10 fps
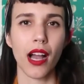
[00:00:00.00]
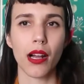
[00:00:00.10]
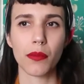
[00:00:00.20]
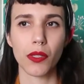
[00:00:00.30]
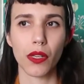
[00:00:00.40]

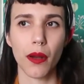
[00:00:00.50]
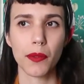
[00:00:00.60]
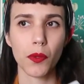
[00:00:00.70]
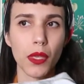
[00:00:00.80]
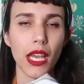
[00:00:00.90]
Um, so it
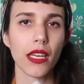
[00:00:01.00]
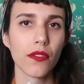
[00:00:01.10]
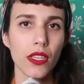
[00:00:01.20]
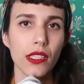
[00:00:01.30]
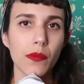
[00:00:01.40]
comes with eight
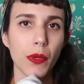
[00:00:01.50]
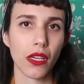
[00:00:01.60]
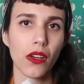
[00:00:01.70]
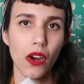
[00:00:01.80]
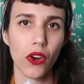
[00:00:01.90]
of these
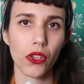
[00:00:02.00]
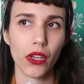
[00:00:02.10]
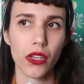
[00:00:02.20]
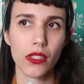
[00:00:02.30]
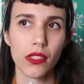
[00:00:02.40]
big
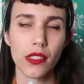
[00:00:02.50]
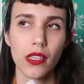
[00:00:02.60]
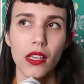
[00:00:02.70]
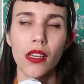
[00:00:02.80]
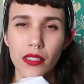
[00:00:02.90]

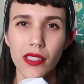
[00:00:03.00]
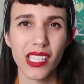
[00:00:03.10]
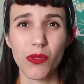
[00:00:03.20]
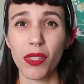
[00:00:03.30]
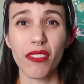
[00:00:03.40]
curlers.
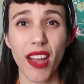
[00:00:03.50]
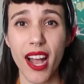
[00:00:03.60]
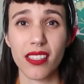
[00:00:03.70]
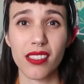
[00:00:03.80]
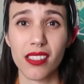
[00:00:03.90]
It's really
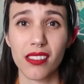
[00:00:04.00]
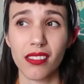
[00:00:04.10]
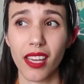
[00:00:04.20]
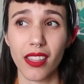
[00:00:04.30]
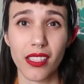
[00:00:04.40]
fast.
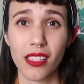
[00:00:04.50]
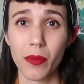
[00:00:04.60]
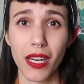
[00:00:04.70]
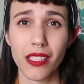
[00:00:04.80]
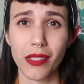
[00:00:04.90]
Like this
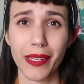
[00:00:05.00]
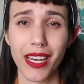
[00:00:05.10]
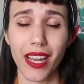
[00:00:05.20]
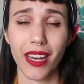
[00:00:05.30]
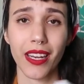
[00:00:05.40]
is what I do at
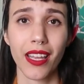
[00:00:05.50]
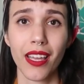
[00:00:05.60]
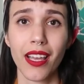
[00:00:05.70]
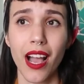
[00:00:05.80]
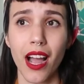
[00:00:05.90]
night.
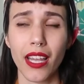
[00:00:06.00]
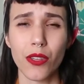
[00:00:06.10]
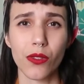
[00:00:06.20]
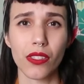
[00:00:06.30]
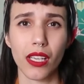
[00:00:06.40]
I
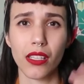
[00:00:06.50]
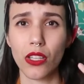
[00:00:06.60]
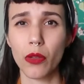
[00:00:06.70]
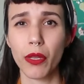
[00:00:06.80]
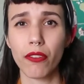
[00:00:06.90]
use like a
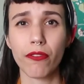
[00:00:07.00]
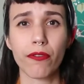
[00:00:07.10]
little bit of